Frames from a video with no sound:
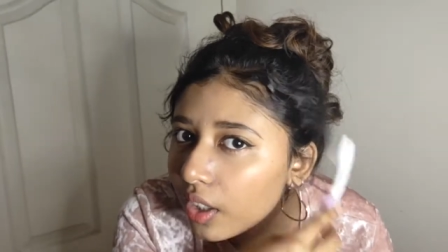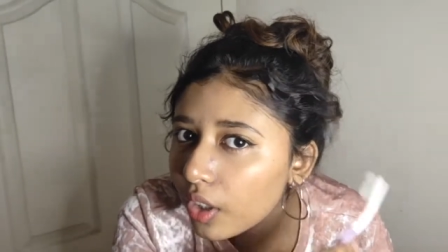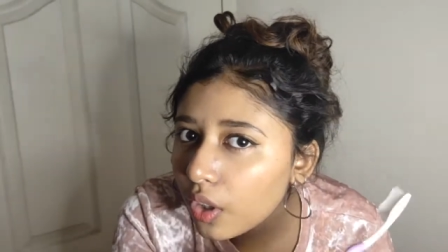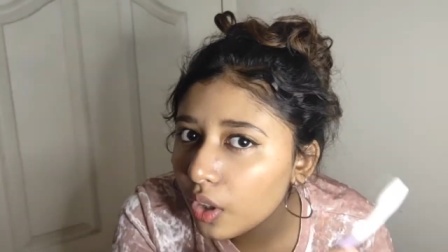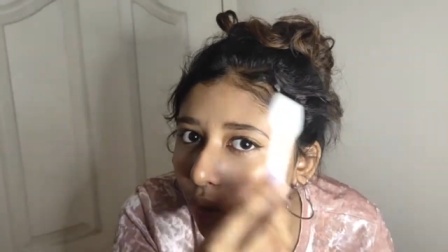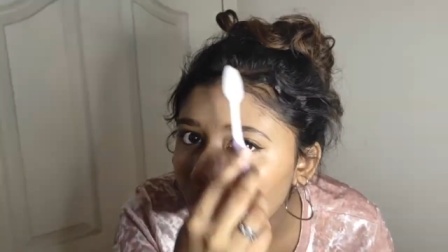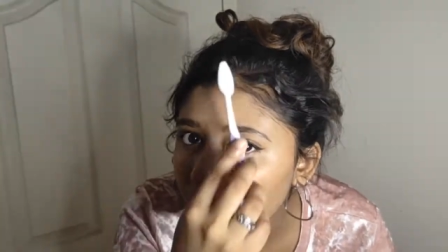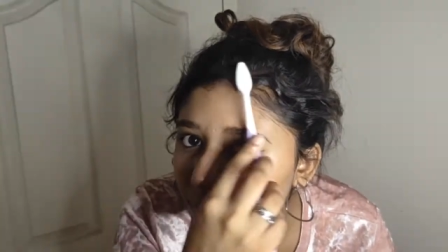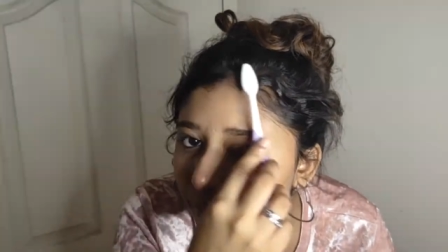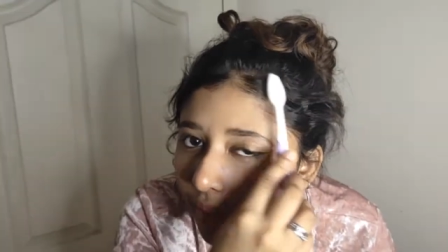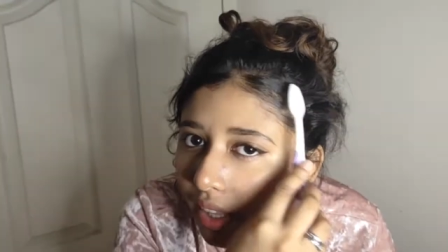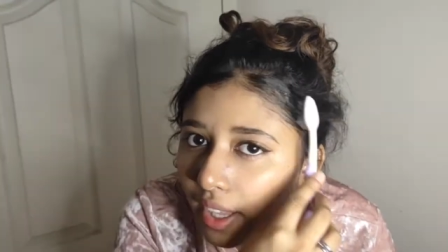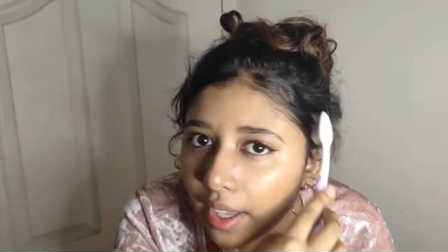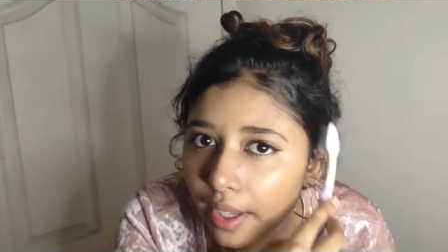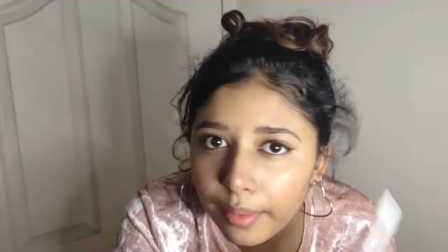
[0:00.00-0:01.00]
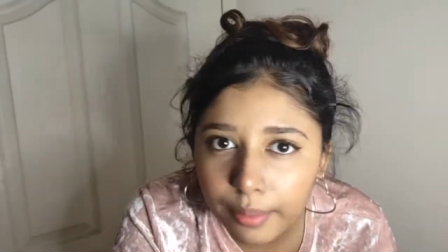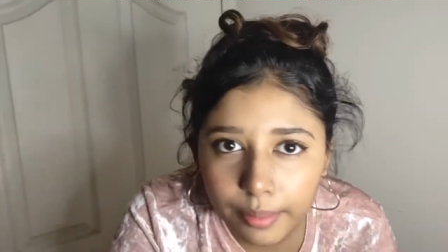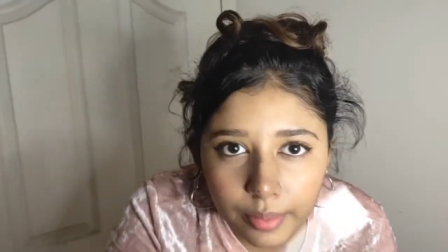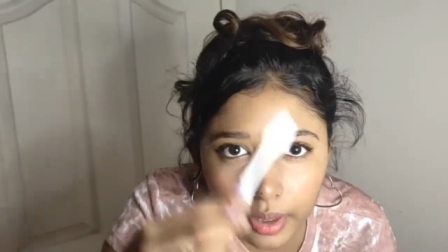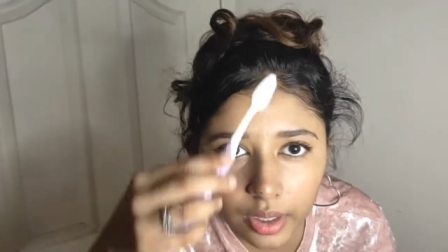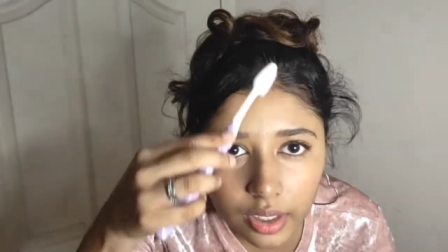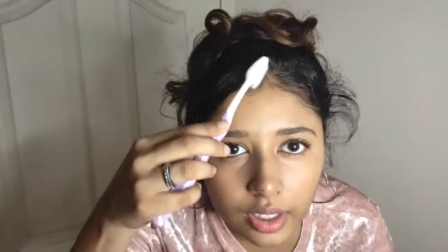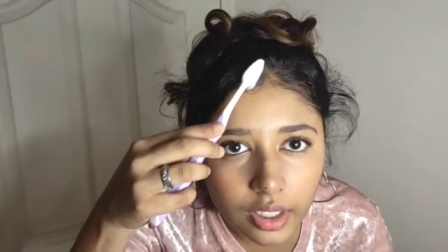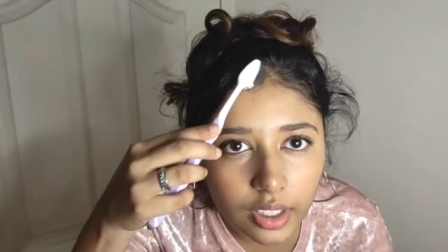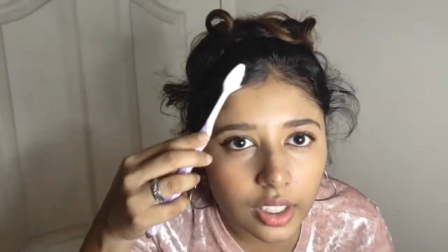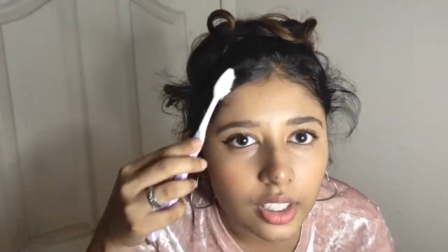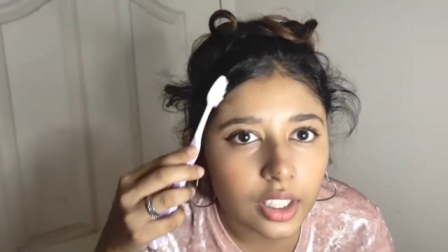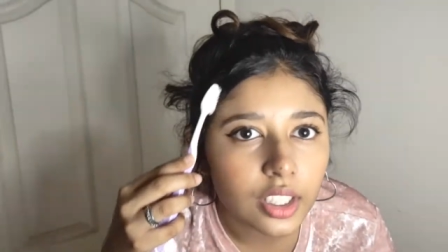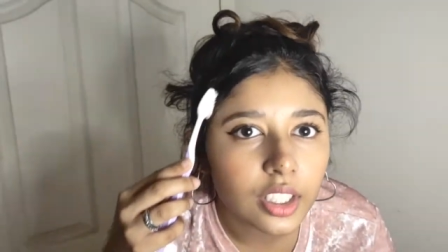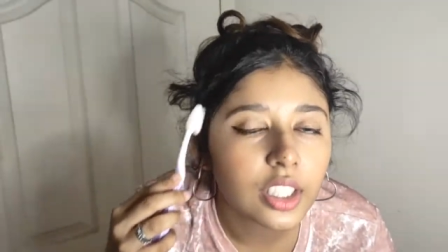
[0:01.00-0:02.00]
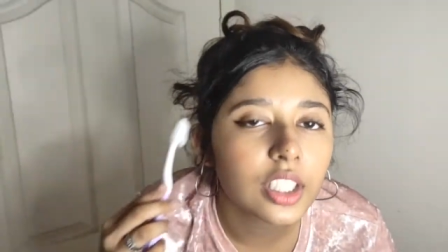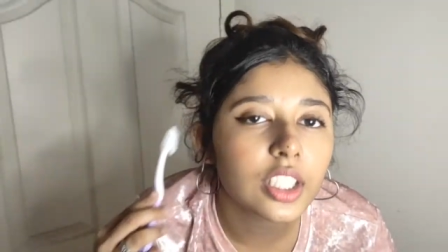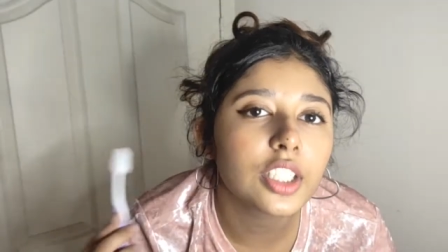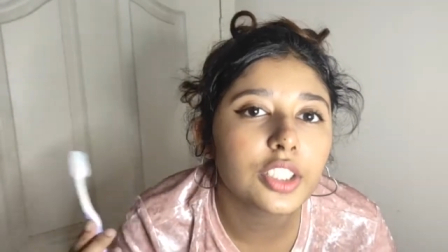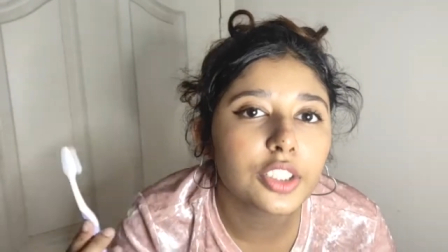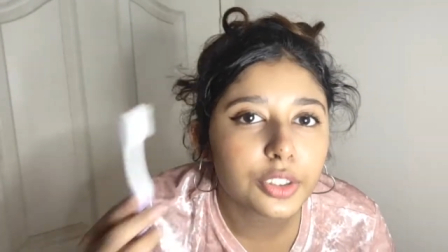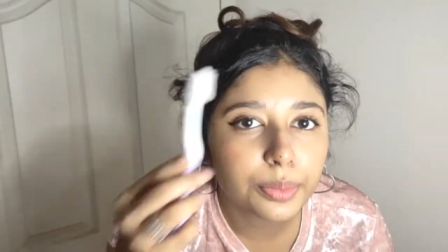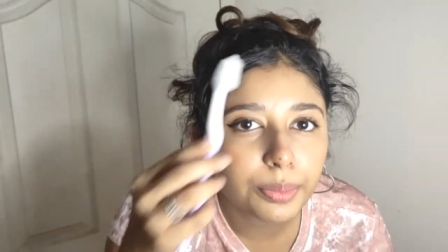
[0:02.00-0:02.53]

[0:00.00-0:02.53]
Comb them into